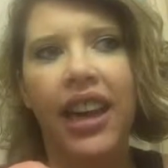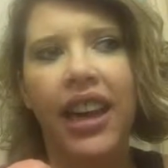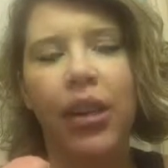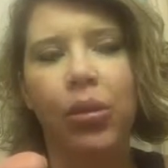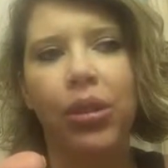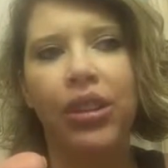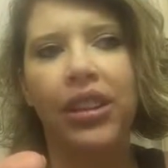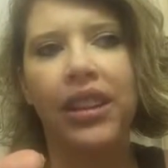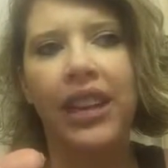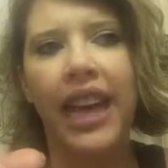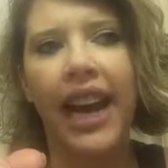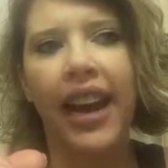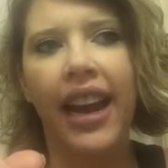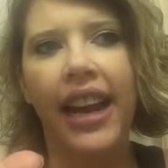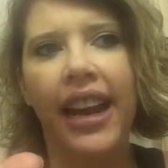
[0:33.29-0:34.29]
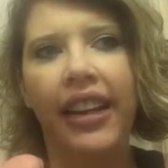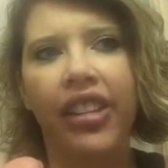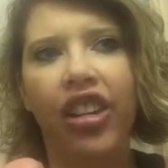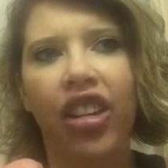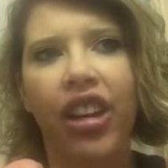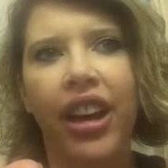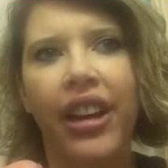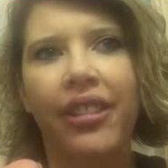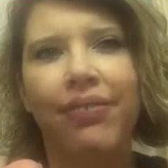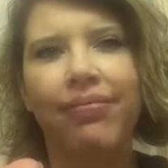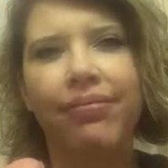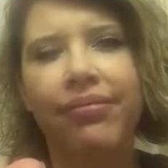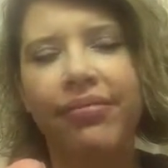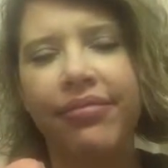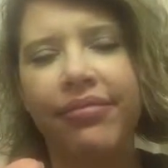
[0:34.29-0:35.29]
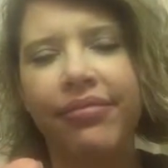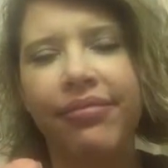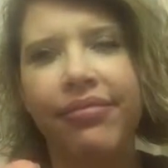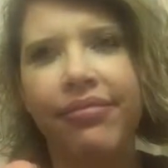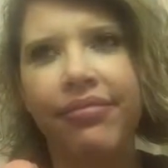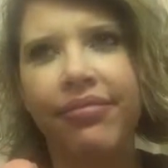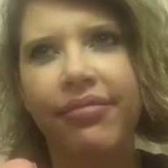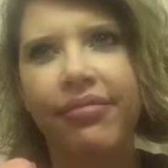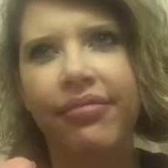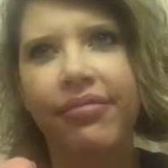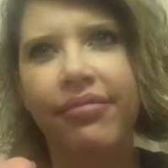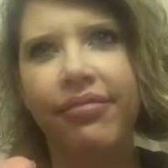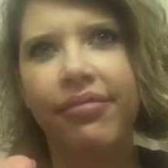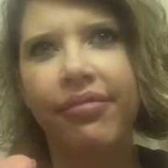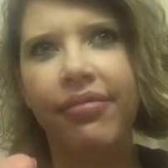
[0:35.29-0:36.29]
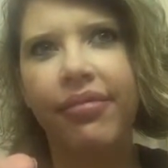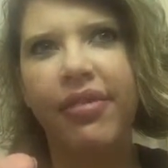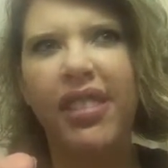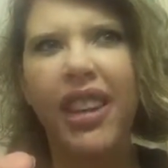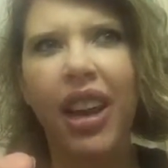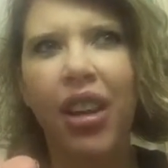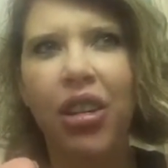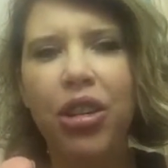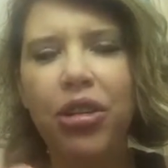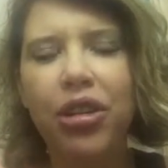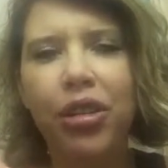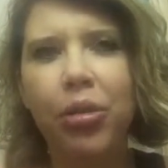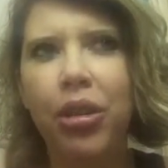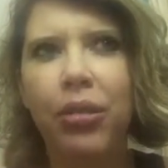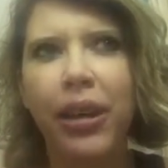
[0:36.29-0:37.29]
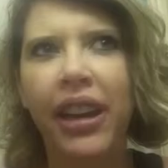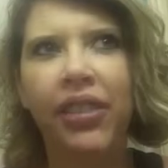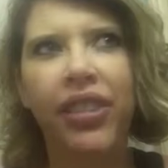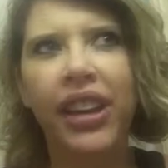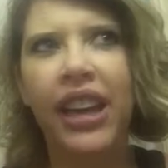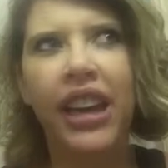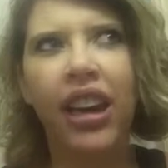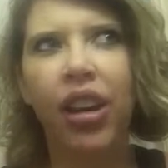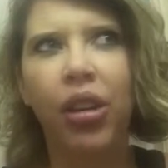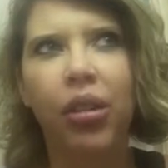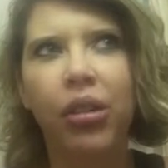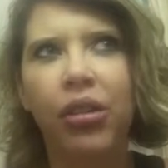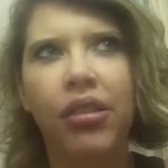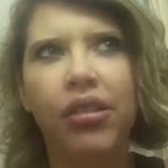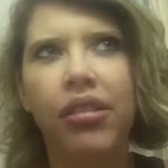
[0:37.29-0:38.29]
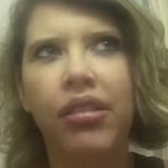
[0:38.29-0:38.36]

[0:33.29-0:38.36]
it was kind of like I thought, no, you just want to make a video.